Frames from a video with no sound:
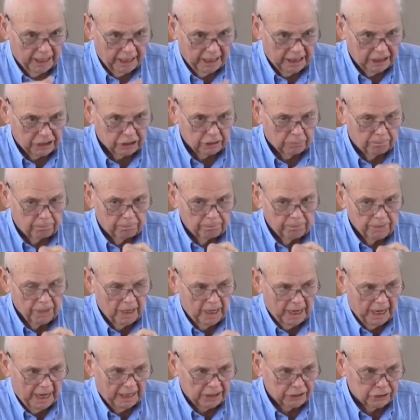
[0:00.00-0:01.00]
It's a
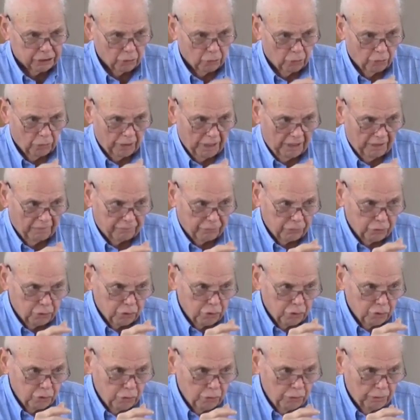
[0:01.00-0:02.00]
and so if
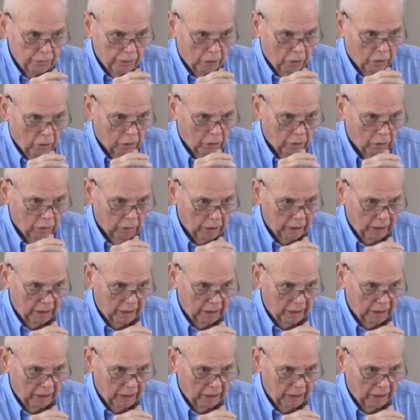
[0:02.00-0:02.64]
you are,